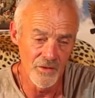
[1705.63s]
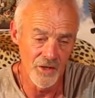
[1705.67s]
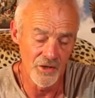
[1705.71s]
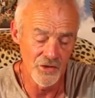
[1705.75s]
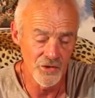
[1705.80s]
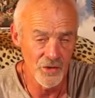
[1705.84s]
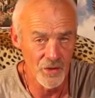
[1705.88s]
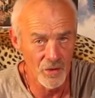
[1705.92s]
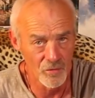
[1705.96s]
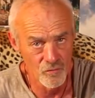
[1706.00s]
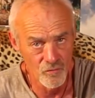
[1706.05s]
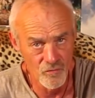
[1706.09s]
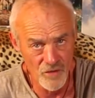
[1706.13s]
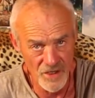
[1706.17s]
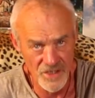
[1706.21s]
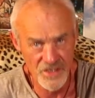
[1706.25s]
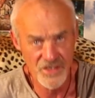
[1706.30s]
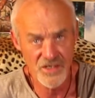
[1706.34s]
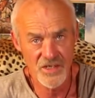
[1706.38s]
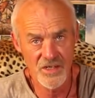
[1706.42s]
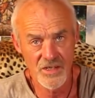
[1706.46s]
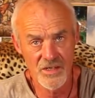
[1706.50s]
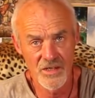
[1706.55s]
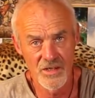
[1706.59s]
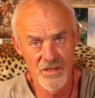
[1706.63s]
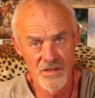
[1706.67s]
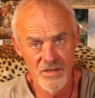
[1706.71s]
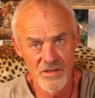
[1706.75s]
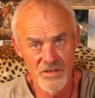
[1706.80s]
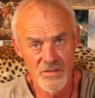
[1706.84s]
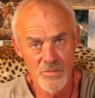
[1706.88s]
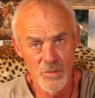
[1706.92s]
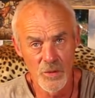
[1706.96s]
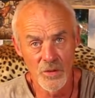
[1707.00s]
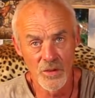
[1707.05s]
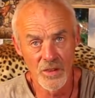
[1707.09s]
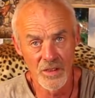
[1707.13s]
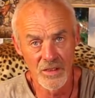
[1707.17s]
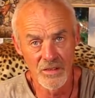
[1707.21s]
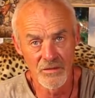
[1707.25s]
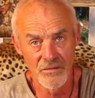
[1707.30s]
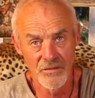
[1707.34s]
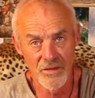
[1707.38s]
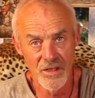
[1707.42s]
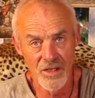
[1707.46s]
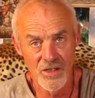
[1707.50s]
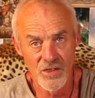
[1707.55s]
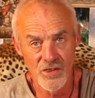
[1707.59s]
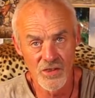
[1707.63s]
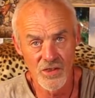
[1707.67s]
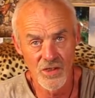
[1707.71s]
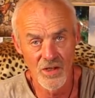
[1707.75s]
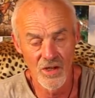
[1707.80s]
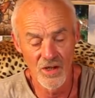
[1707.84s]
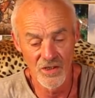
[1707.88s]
I should have risked spooking the fish.